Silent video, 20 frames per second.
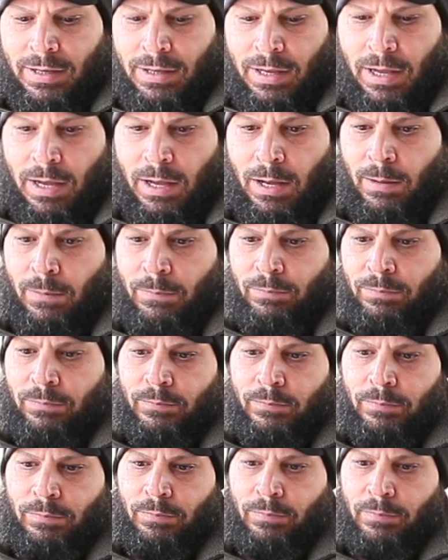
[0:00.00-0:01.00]
Um,
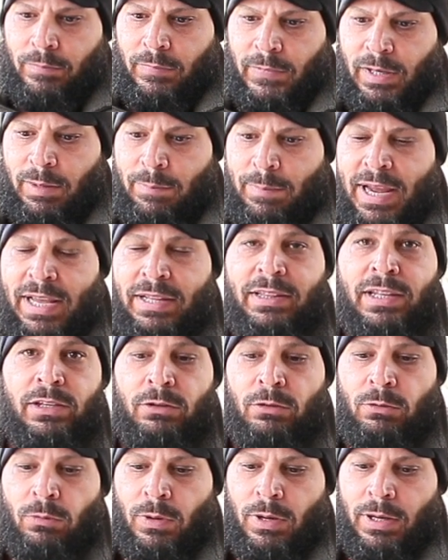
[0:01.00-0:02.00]
the main thing
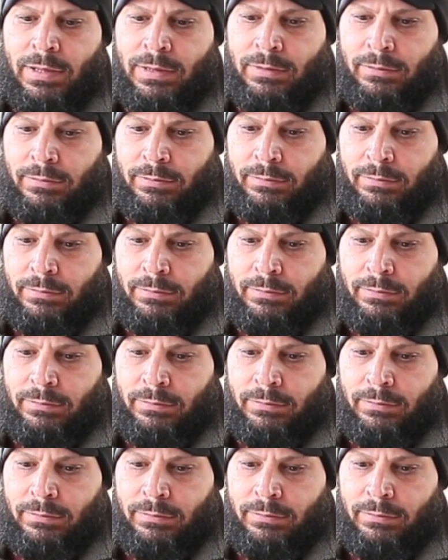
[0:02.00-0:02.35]
you want